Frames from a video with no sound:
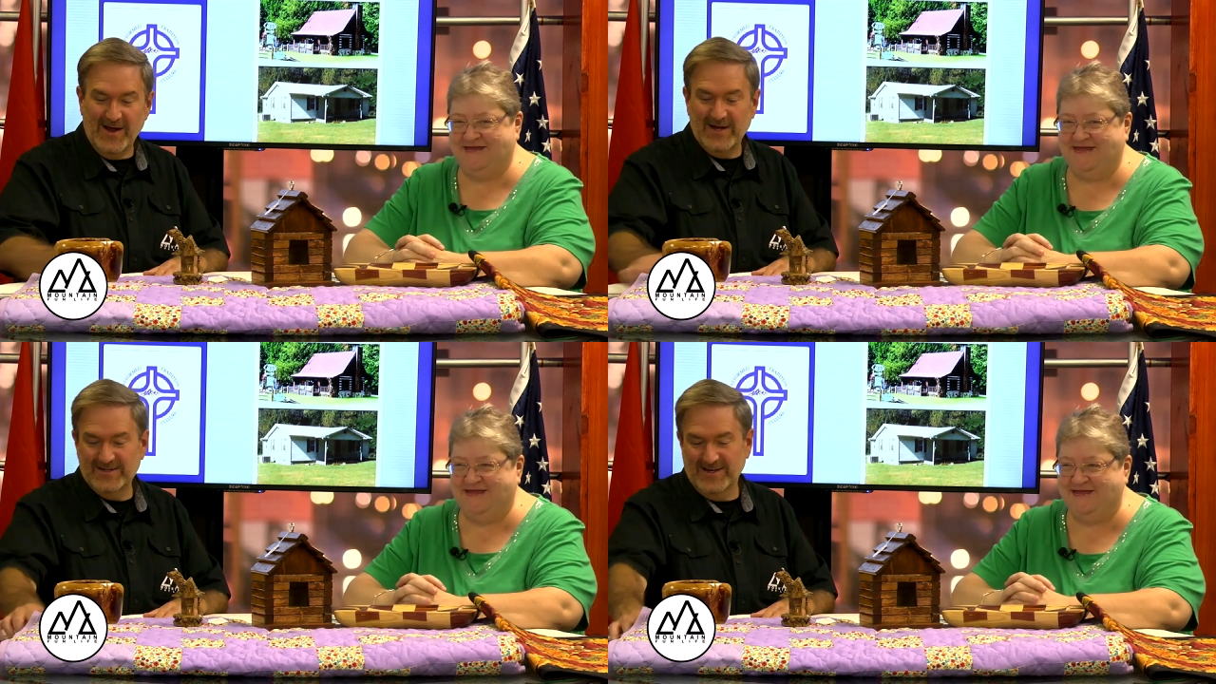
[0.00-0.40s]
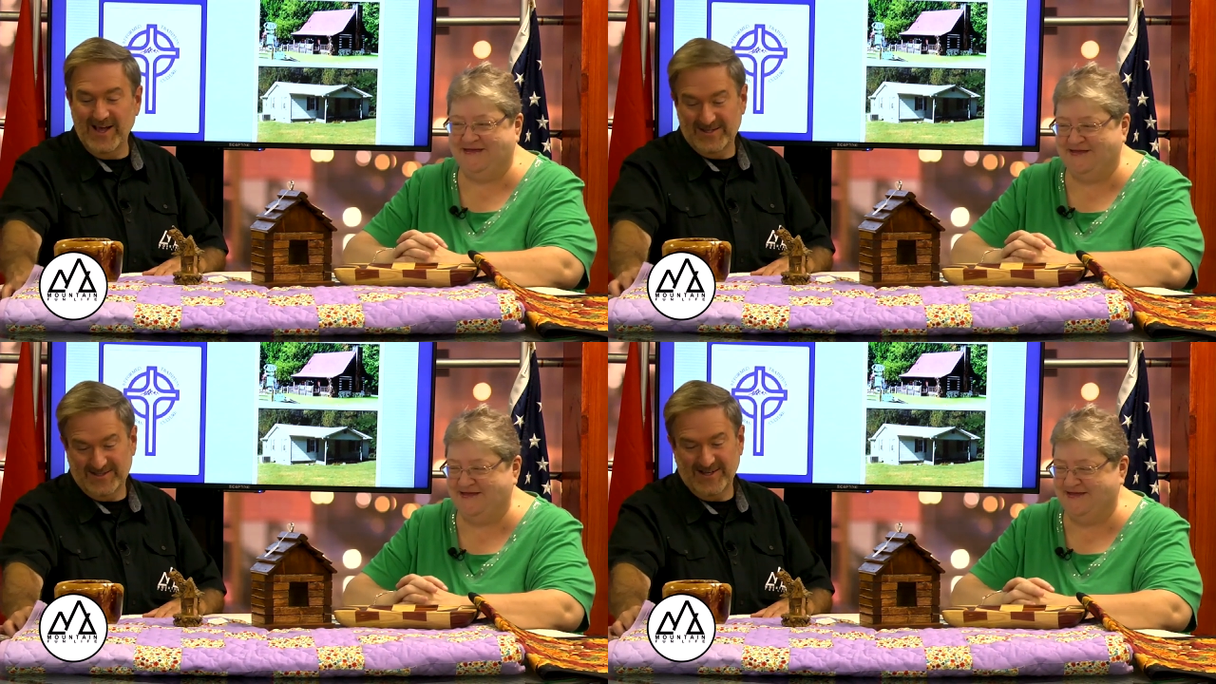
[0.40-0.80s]
Speaker 1: I just,
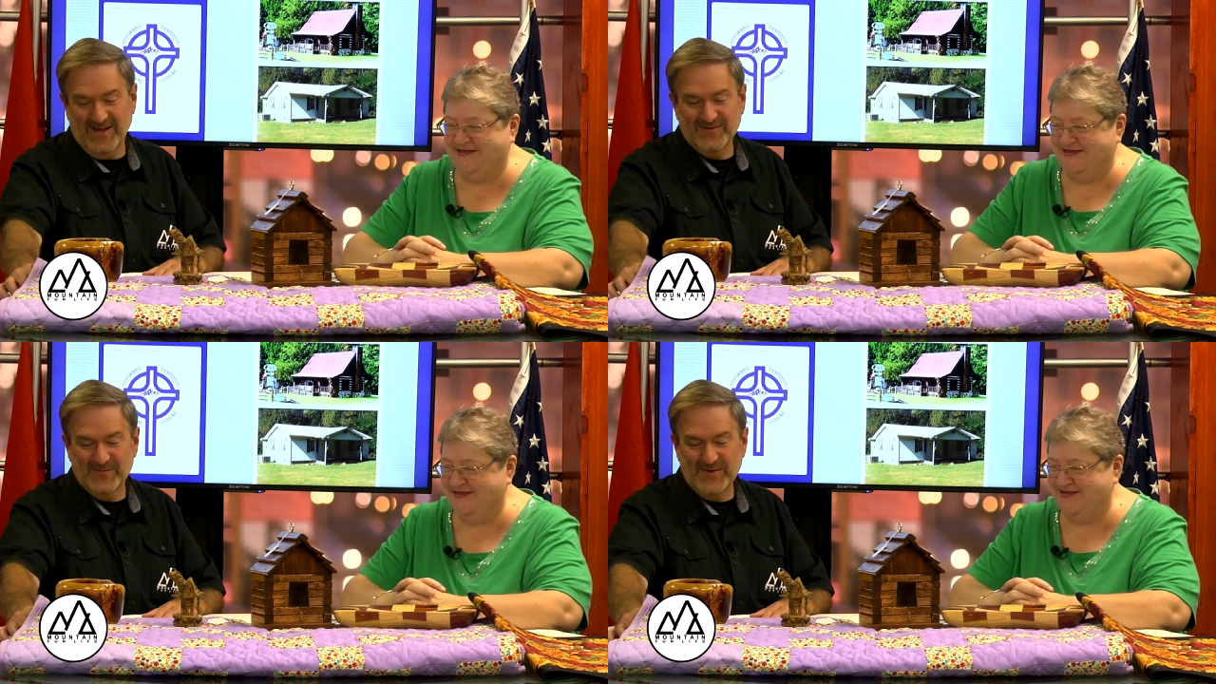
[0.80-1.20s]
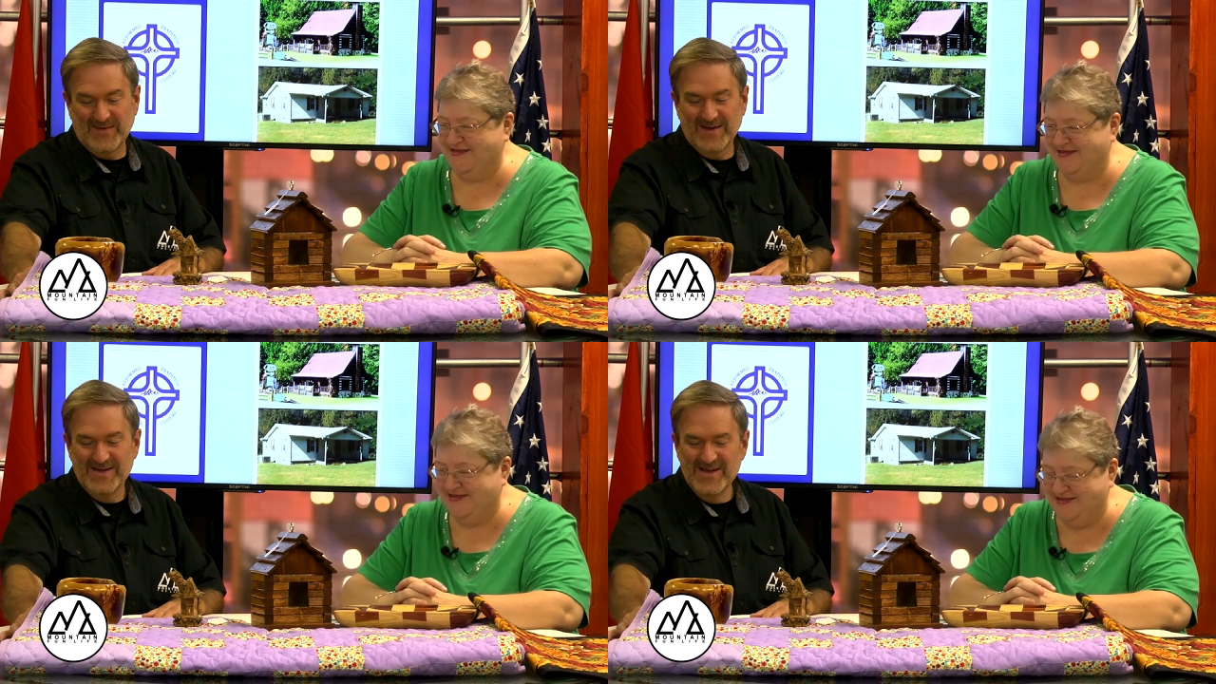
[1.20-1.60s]
yes, I'll have to bring
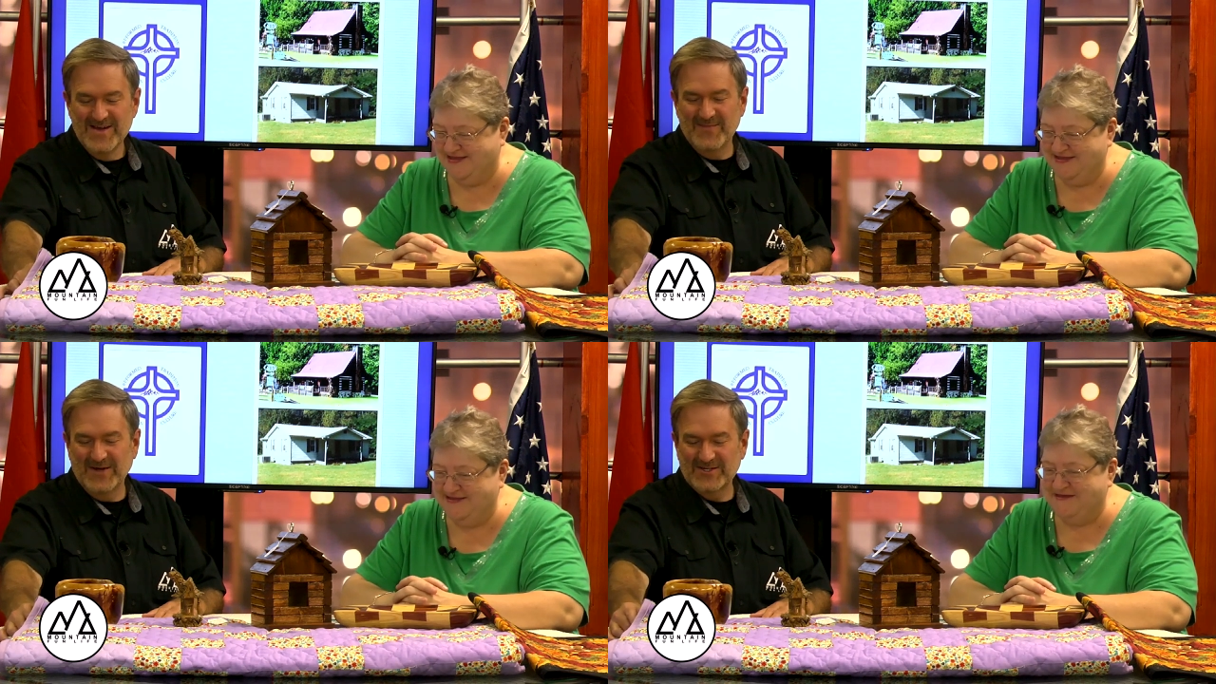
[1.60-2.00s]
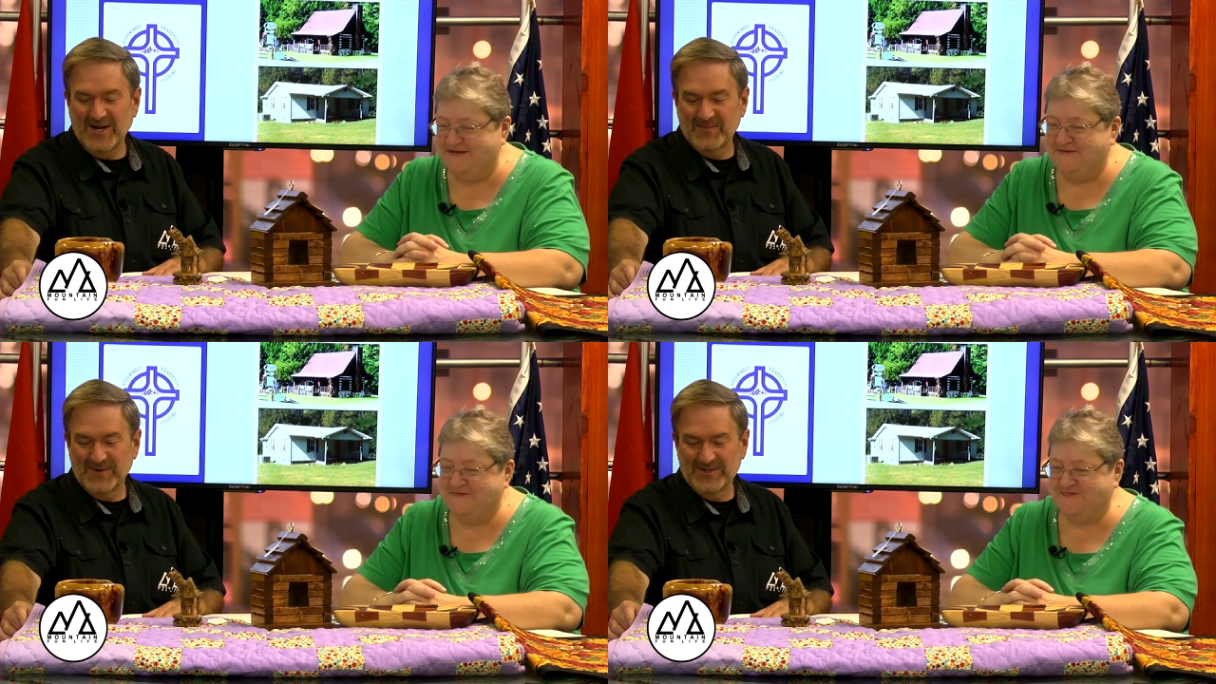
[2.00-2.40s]
my, my
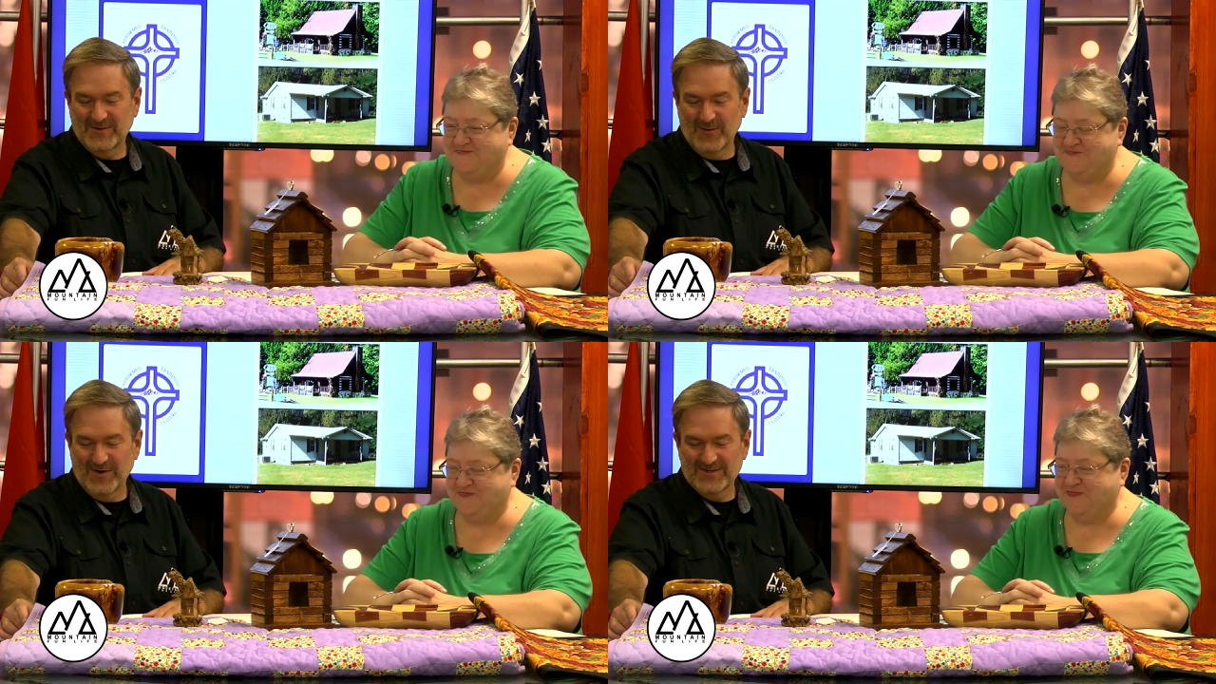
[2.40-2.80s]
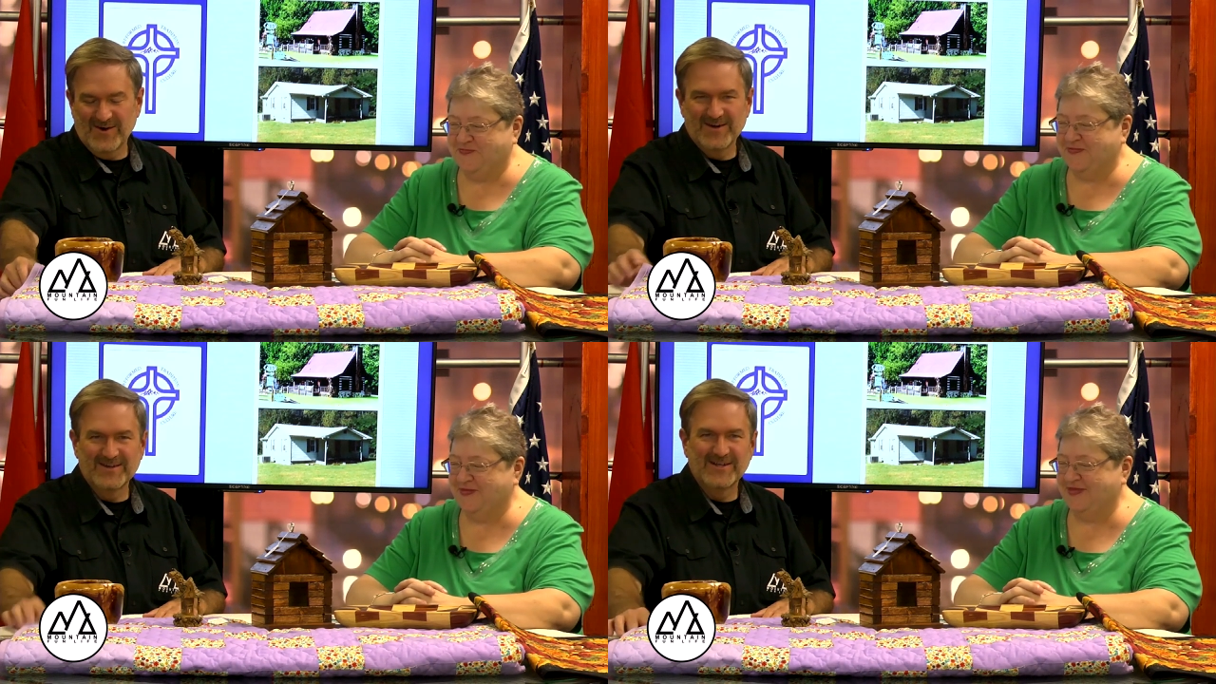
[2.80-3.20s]
checkbooks to work
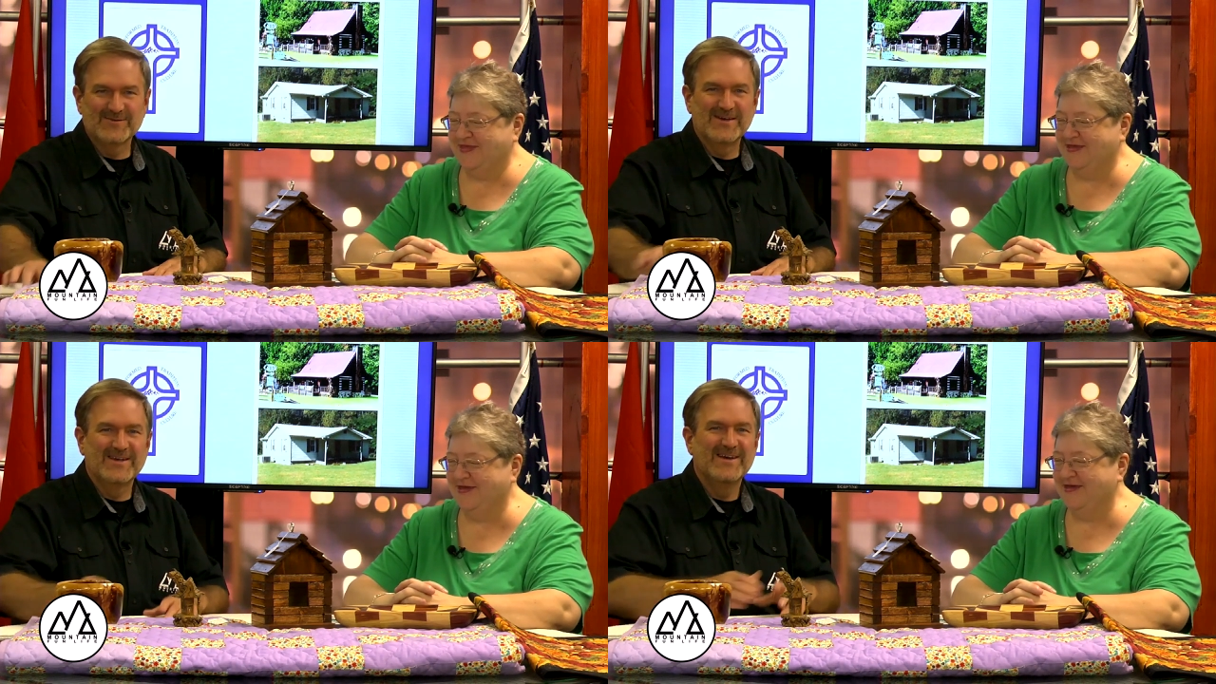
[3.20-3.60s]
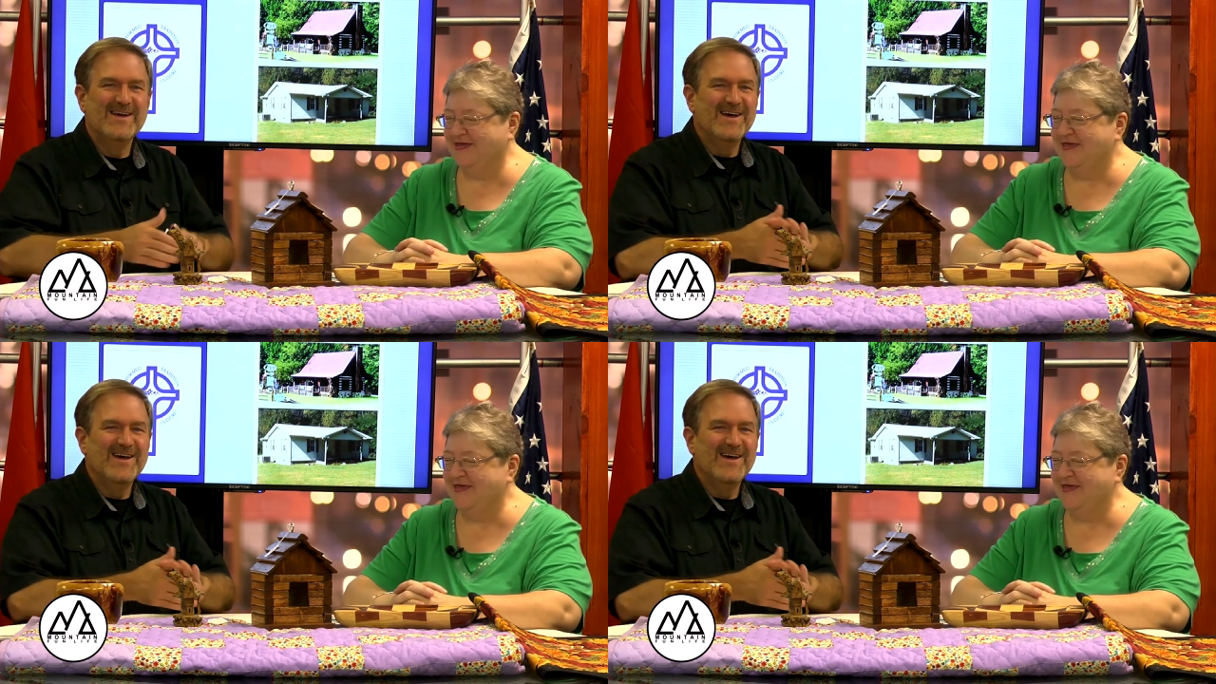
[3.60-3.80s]
starting next week.